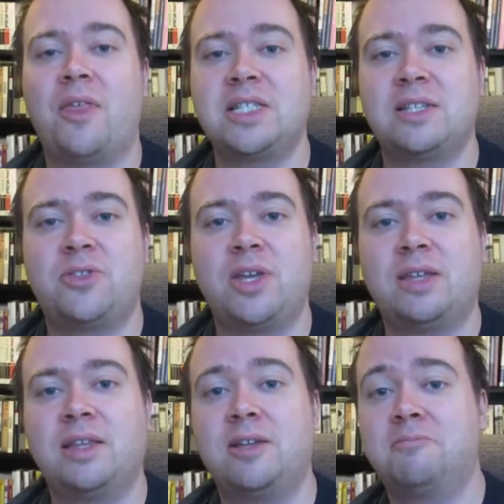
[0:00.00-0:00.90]
That's a
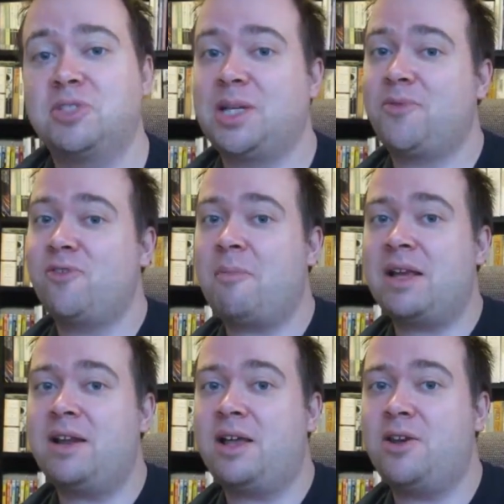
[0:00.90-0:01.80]
thing that some of you
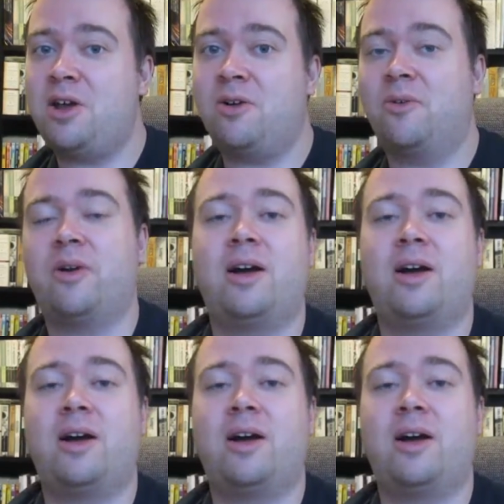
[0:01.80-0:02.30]
might not know.